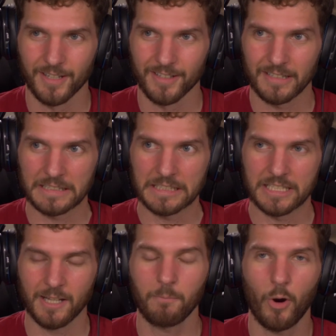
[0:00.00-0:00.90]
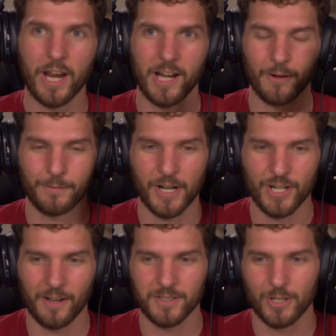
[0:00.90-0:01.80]
And it's like, at some point I'll finish
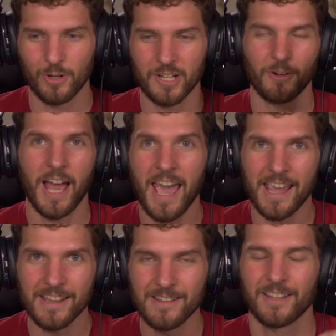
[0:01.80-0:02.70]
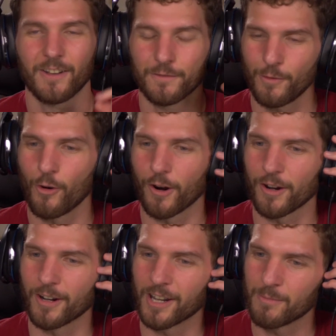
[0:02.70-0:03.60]
off Studio A
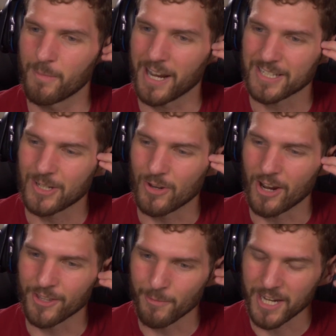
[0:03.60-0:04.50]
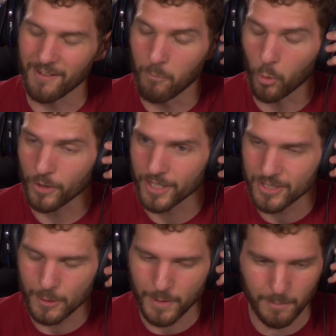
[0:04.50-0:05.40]
for the MinnMax studio and then we can have more than
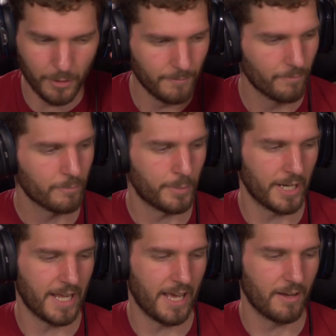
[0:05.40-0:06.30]
2 people. But